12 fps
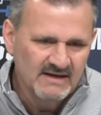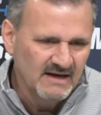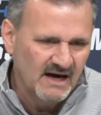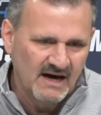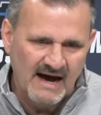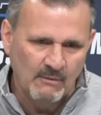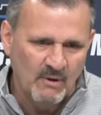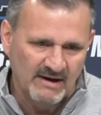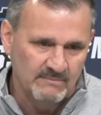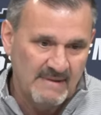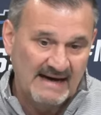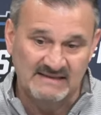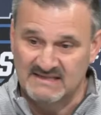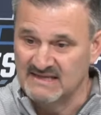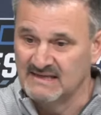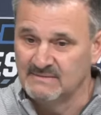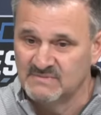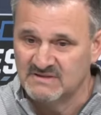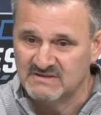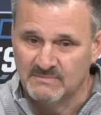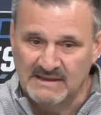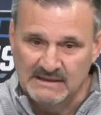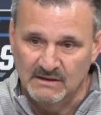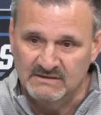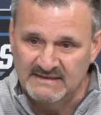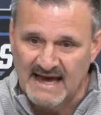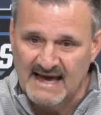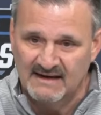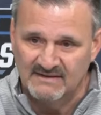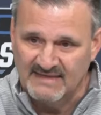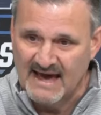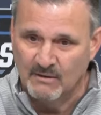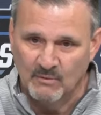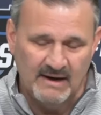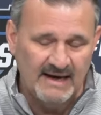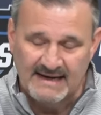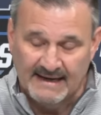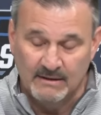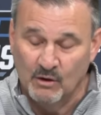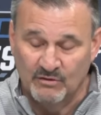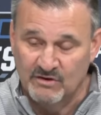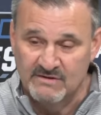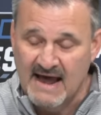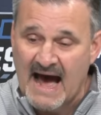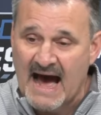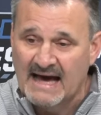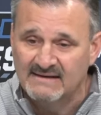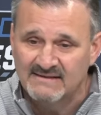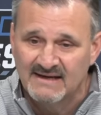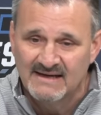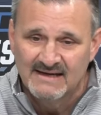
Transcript: I wanted my teams to be looked at it that way, and I know they're not.